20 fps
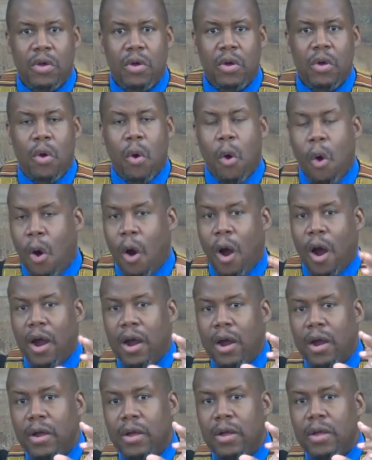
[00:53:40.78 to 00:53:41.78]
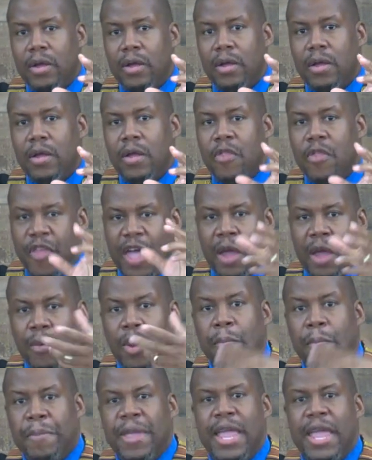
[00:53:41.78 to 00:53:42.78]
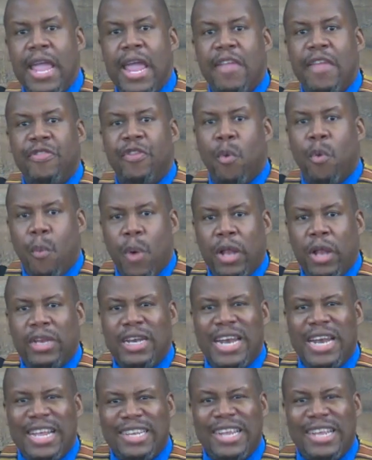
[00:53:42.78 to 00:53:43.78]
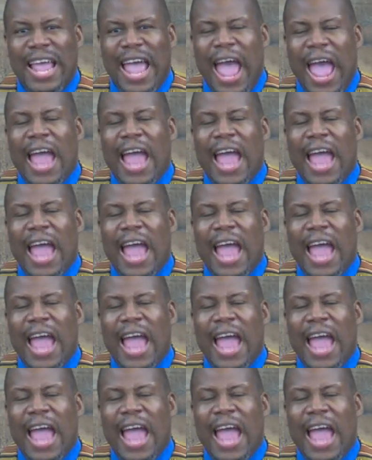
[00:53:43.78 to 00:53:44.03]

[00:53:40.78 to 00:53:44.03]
or they will be in the wilderness